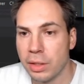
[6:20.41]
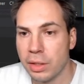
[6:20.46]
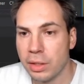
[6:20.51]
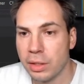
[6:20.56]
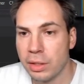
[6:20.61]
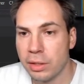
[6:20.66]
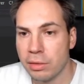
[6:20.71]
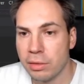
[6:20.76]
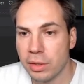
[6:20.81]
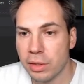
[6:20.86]

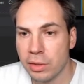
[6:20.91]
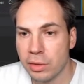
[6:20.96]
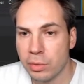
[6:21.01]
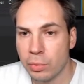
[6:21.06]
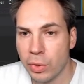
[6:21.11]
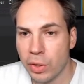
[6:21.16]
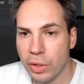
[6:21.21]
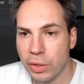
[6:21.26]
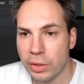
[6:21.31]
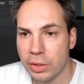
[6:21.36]
this
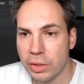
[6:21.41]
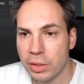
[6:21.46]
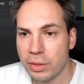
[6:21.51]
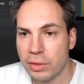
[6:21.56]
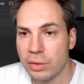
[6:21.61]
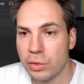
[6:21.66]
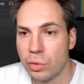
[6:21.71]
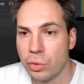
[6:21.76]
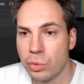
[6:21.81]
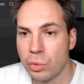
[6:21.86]

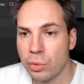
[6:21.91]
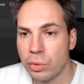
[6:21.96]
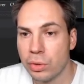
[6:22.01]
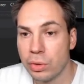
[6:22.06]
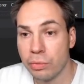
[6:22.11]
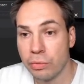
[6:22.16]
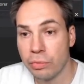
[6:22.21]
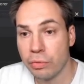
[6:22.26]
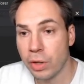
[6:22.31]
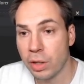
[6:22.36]
true and
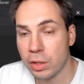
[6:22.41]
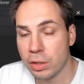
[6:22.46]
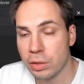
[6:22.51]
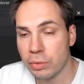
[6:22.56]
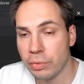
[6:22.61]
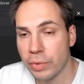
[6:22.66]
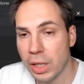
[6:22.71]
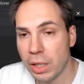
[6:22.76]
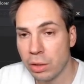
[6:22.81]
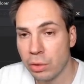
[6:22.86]
false
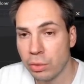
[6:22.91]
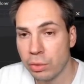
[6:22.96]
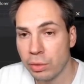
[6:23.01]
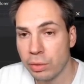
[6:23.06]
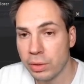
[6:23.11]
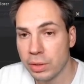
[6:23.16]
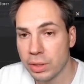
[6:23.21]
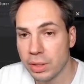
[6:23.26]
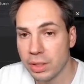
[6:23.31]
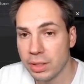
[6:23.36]
value is
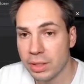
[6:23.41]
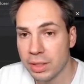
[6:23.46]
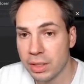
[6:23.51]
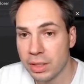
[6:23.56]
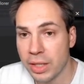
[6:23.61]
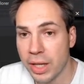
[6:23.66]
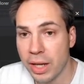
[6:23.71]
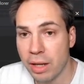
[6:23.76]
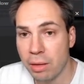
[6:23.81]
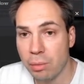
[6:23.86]
the
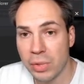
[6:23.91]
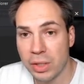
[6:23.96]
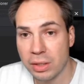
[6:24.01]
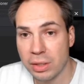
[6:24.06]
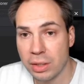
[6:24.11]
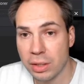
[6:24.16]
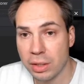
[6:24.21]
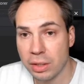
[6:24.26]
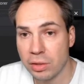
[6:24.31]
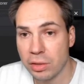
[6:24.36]
same as in the
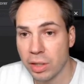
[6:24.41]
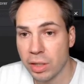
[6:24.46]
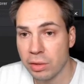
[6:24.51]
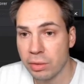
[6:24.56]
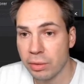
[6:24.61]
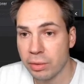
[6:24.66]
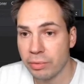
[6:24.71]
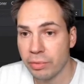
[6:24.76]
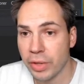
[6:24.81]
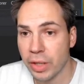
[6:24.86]
startup
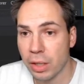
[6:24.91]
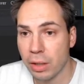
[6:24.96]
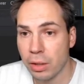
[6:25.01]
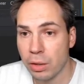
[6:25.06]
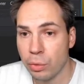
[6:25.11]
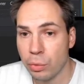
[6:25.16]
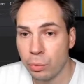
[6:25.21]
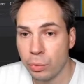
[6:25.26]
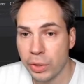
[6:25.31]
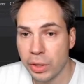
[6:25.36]
value,
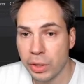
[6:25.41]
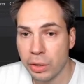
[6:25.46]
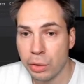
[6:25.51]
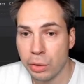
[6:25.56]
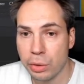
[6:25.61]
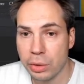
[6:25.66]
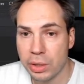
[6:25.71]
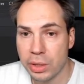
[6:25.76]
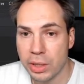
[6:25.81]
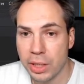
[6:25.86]
we could
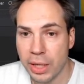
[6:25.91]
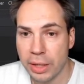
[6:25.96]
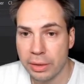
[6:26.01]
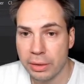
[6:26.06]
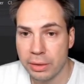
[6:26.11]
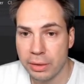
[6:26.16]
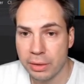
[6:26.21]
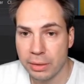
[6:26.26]
then